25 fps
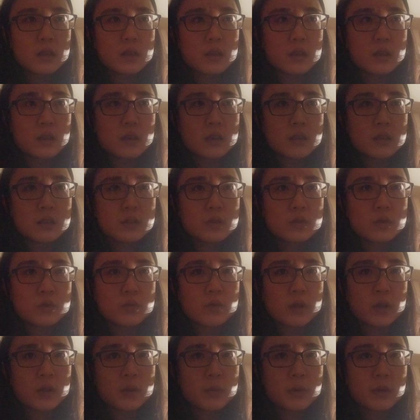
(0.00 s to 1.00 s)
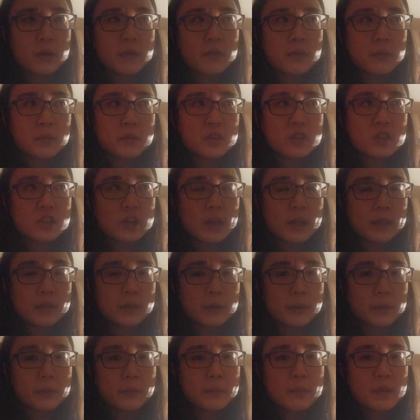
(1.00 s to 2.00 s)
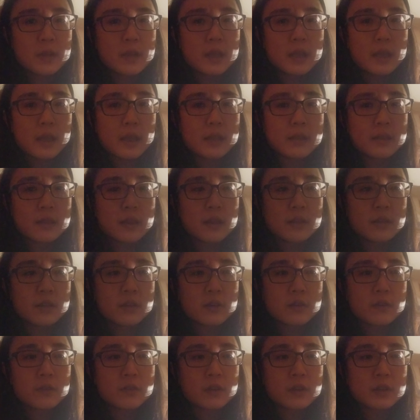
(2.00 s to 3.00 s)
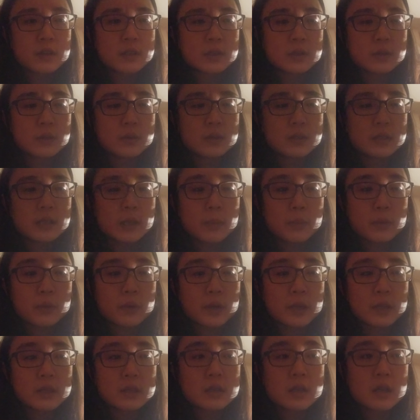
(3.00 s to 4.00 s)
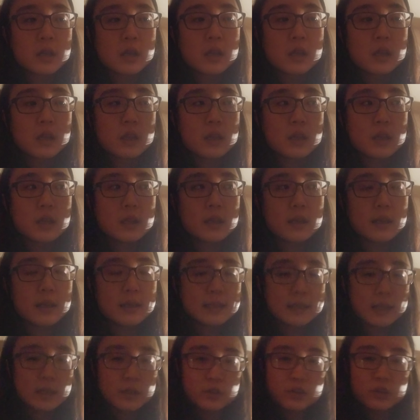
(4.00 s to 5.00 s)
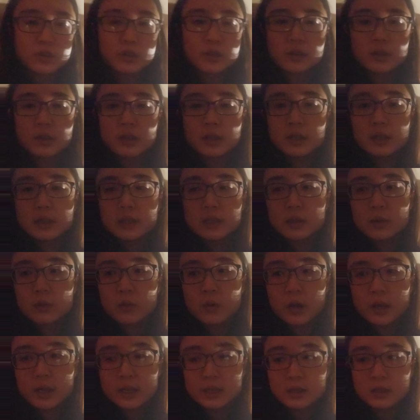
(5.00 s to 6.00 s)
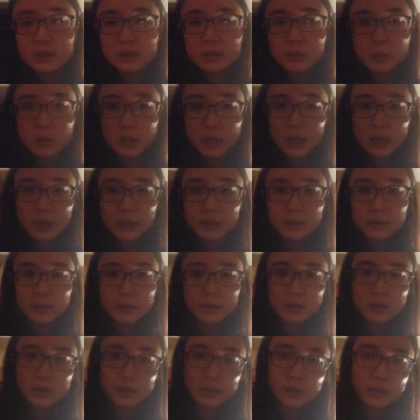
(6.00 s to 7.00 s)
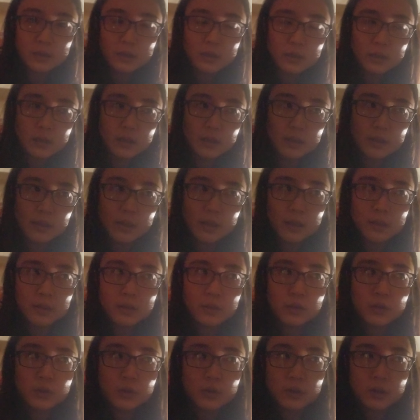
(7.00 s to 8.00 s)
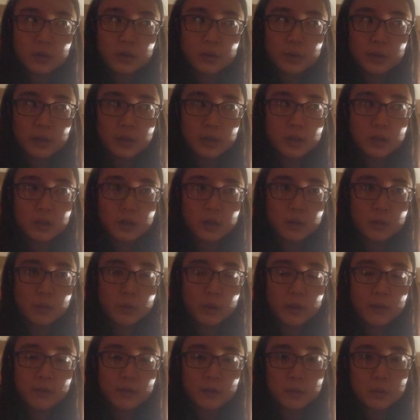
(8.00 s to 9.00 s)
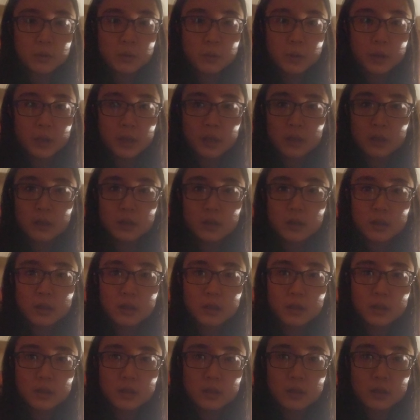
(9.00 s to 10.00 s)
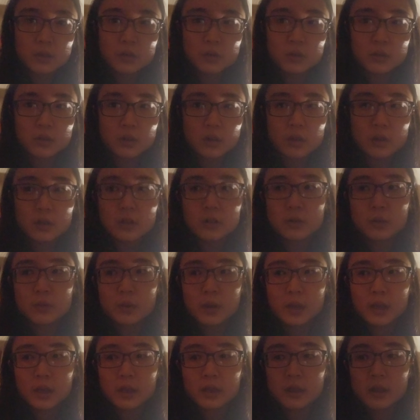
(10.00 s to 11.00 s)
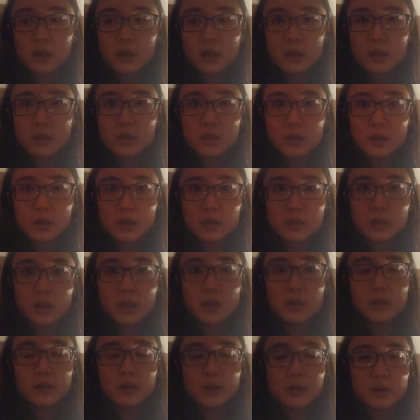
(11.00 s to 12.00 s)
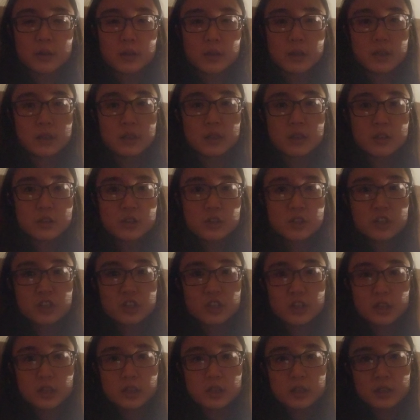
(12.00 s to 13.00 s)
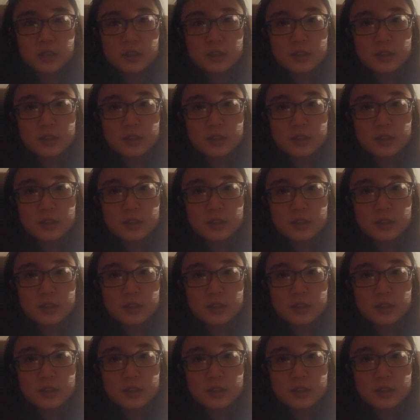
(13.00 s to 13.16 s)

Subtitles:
is to run away from the shadow, and then therefore is to separate intentionally the white and the black. Then you're going away from the way, then you're not on the way, then you're in a shit.